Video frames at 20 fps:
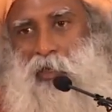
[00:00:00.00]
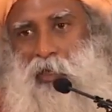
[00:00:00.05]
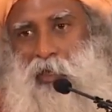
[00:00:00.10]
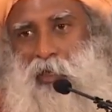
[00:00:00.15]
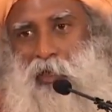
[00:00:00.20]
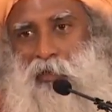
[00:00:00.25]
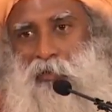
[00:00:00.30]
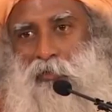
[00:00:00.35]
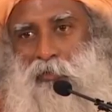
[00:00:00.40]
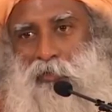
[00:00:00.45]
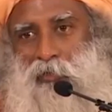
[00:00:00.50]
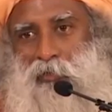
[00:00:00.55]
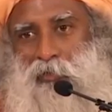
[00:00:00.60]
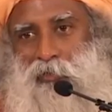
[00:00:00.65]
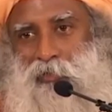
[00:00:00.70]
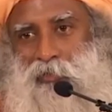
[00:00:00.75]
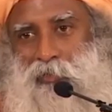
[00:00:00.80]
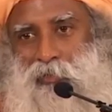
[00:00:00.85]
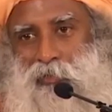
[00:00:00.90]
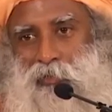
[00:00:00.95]

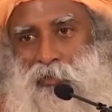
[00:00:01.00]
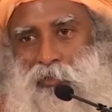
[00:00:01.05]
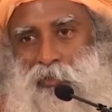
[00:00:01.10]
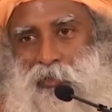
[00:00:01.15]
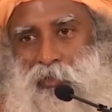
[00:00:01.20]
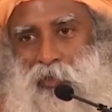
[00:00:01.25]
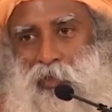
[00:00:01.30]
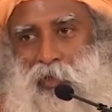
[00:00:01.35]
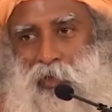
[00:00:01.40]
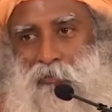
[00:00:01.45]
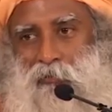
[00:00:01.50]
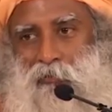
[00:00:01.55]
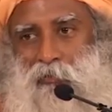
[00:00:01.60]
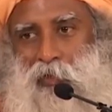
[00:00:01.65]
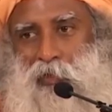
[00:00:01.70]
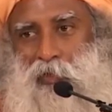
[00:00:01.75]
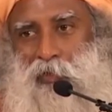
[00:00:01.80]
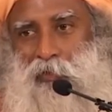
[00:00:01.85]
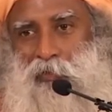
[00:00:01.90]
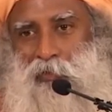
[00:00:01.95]
accounts of
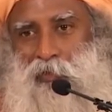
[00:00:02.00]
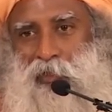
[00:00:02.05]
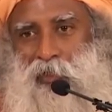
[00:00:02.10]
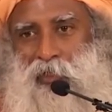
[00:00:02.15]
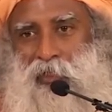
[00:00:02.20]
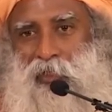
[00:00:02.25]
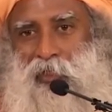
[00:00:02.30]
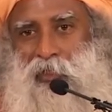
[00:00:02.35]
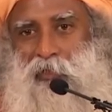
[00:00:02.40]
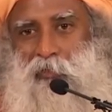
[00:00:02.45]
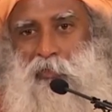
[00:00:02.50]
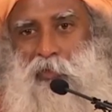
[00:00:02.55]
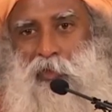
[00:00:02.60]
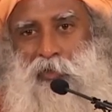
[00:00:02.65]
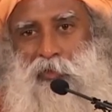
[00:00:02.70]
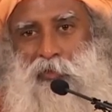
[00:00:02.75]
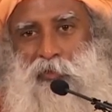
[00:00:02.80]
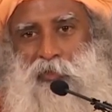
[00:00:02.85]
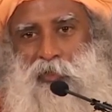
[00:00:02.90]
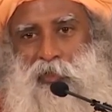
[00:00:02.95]
what you did and
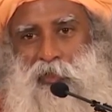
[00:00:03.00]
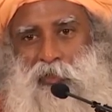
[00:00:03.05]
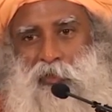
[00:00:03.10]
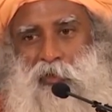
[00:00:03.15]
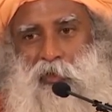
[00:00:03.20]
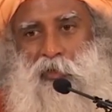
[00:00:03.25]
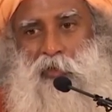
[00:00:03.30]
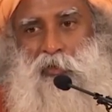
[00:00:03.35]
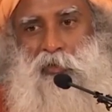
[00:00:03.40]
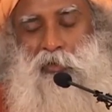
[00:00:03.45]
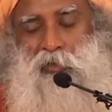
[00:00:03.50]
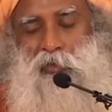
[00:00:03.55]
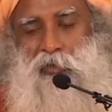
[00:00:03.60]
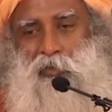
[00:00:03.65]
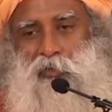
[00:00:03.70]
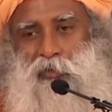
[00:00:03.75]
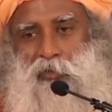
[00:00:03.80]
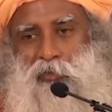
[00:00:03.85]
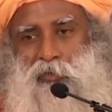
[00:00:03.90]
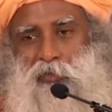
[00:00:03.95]
what you did not
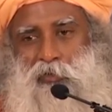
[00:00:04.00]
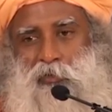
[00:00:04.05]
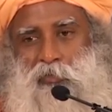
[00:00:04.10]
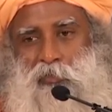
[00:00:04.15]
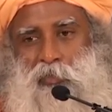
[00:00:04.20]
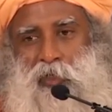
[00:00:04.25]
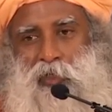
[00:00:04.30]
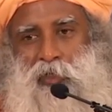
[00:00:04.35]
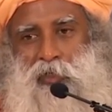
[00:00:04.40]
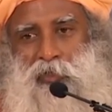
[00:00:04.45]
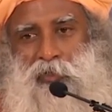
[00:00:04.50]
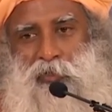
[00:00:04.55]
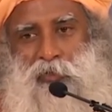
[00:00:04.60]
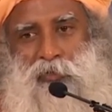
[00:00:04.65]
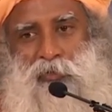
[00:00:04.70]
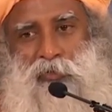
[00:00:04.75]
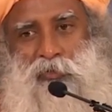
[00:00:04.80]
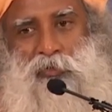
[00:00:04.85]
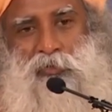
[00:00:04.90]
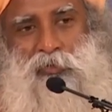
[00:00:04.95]
do to punish
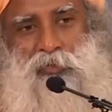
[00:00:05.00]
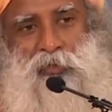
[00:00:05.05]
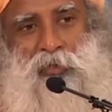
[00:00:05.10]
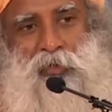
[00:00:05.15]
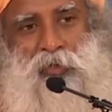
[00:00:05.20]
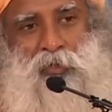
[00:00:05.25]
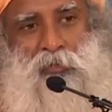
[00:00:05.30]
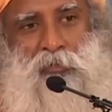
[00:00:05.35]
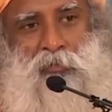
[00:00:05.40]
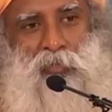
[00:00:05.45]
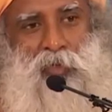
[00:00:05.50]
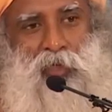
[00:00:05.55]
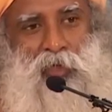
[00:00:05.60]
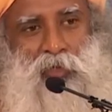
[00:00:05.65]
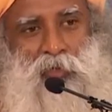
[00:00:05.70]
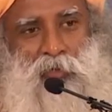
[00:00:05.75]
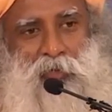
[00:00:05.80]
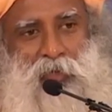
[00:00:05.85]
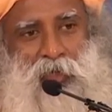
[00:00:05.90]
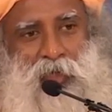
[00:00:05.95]
you,
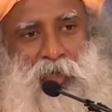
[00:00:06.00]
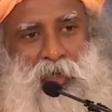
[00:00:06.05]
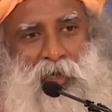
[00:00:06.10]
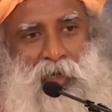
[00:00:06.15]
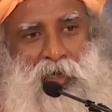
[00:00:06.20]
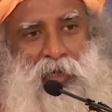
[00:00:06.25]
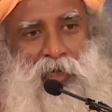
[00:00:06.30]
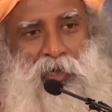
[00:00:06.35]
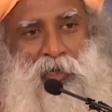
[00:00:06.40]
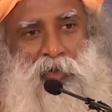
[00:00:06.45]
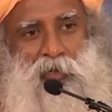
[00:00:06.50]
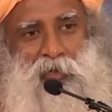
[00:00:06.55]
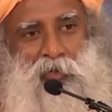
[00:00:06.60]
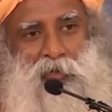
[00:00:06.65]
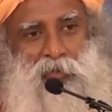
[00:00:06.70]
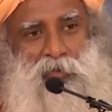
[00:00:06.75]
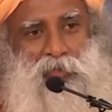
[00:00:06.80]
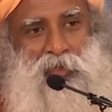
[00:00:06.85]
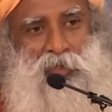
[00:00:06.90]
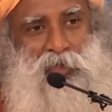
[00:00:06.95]
burn you in hell or
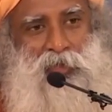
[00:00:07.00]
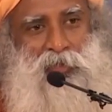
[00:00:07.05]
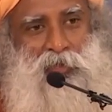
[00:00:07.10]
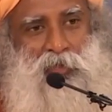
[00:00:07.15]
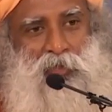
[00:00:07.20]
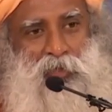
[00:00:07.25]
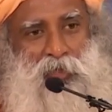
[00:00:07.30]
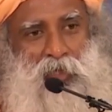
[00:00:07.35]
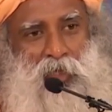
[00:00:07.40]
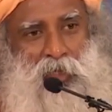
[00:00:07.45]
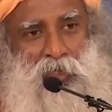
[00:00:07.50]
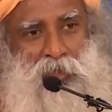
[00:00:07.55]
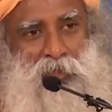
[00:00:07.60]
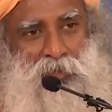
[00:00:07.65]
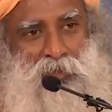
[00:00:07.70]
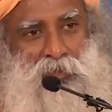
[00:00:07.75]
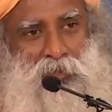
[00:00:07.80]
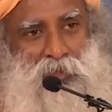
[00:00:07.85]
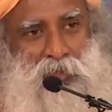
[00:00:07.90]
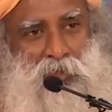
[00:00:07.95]
do this or that.